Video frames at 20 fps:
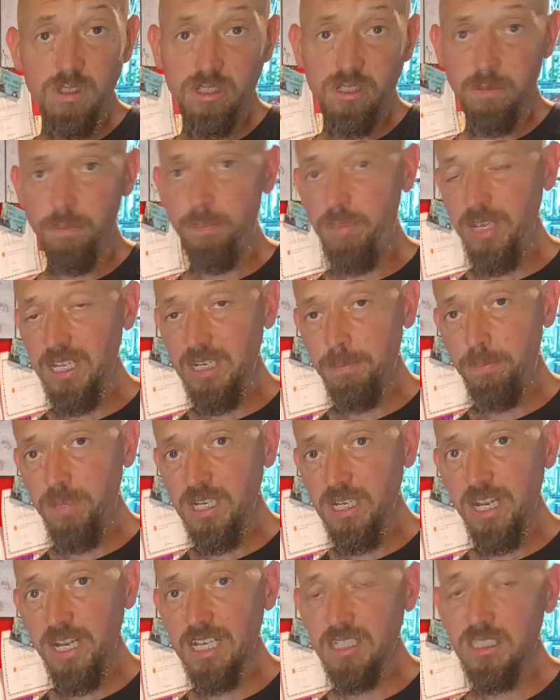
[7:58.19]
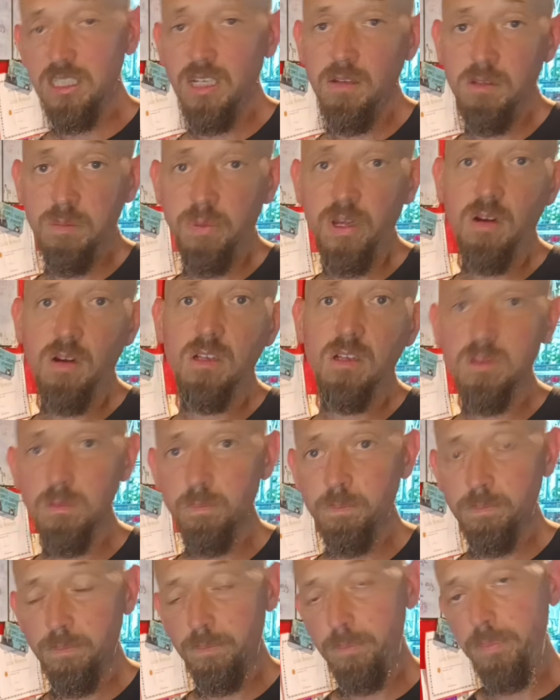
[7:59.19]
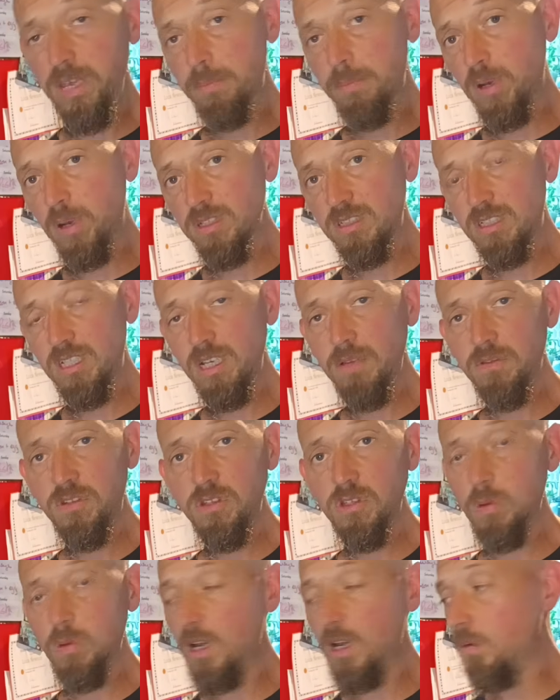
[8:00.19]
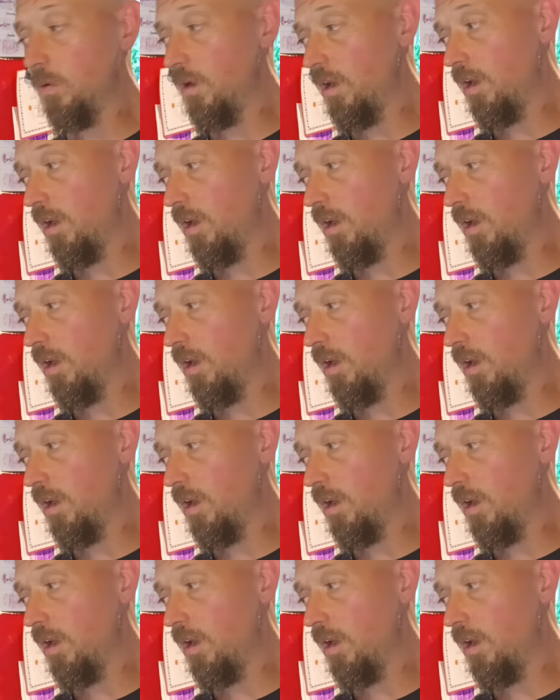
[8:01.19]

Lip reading: some big negatives, but there are some big positives as well.